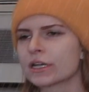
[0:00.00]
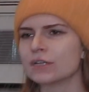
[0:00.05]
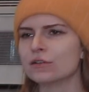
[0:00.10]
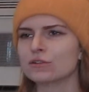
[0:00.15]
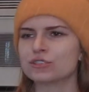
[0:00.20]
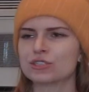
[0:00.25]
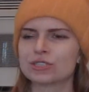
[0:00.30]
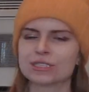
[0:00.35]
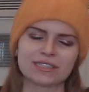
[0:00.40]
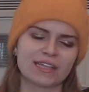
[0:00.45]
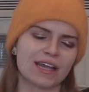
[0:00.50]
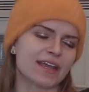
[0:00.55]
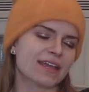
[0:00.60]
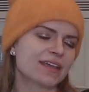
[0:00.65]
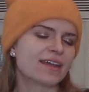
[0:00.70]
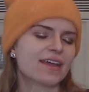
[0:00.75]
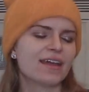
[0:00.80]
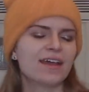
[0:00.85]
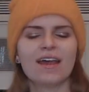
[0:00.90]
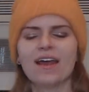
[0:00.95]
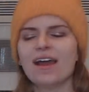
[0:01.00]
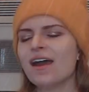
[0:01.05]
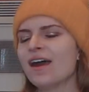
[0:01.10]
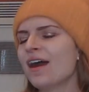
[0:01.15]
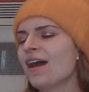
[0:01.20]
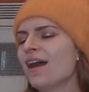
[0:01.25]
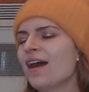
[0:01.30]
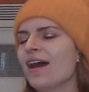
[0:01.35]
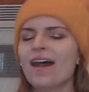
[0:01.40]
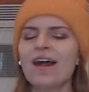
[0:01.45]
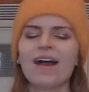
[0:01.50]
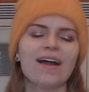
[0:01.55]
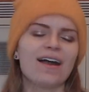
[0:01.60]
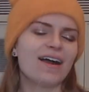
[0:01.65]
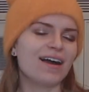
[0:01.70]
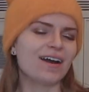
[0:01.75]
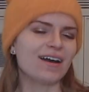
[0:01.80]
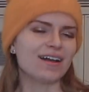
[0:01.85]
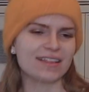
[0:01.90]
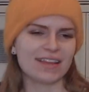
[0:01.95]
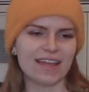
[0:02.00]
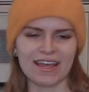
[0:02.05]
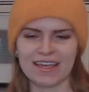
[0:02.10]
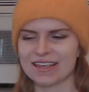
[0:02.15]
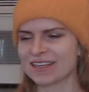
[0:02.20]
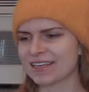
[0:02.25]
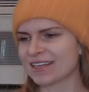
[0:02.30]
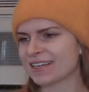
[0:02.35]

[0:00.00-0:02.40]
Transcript: and you're just like, like